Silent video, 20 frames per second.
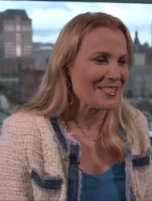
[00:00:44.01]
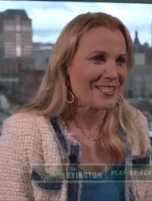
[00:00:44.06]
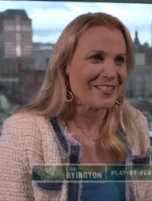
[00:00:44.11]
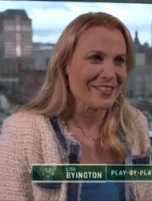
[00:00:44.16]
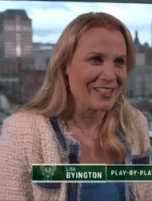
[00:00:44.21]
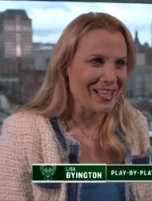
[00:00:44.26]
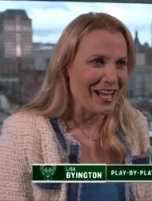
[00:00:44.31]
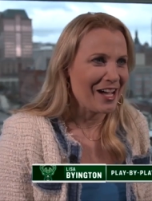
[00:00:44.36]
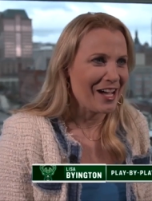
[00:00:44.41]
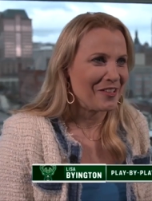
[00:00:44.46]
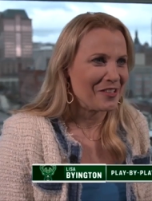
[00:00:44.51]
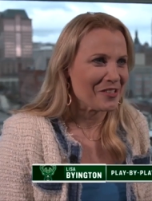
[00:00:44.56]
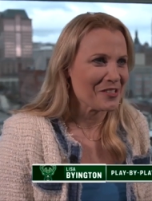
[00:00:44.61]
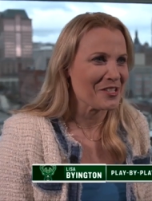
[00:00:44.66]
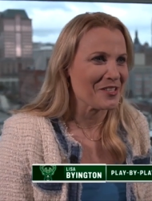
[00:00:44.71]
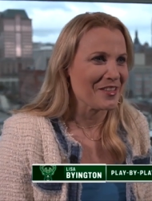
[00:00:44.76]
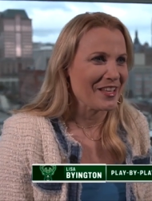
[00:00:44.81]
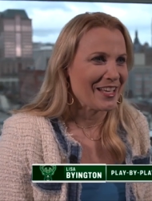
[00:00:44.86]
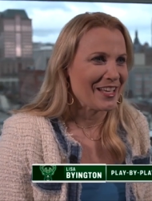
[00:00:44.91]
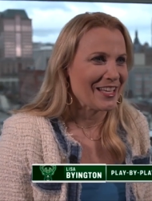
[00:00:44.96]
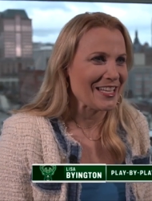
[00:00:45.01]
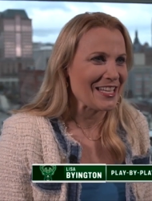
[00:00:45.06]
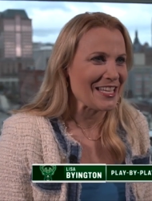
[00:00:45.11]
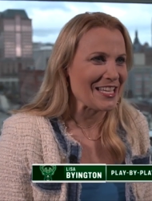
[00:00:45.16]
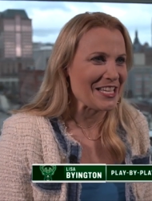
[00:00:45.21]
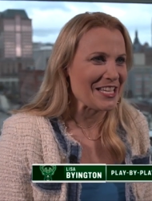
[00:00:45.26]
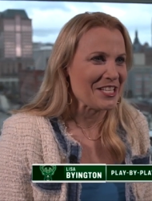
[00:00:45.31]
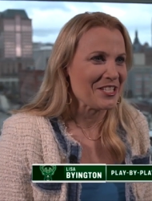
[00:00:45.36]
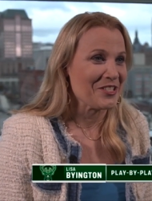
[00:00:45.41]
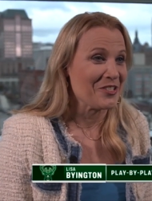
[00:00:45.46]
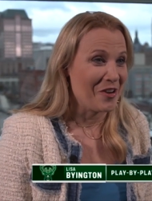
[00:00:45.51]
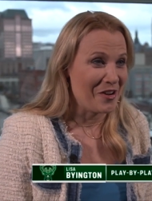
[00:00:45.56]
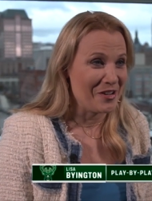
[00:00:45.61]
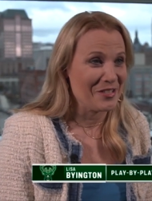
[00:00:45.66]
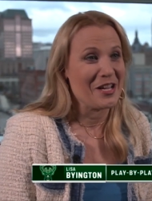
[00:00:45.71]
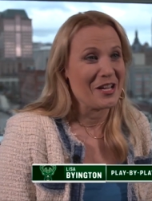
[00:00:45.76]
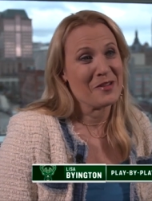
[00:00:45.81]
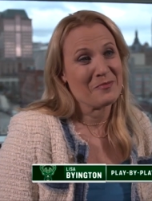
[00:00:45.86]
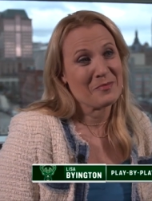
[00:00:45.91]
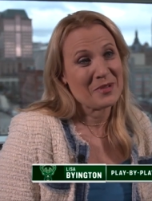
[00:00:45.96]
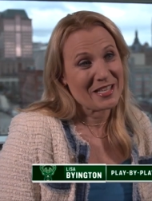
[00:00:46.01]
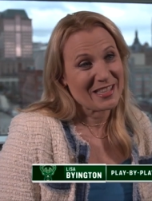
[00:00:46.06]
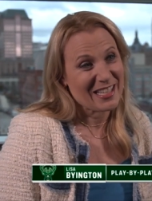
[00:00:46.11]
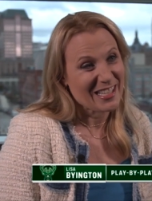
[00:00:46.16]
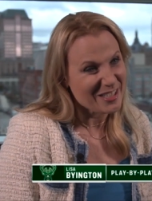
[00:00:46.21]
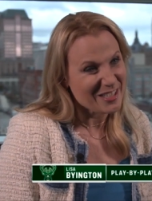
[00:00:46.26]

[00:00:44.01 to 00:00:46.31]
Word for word: until college that it dawned on me that,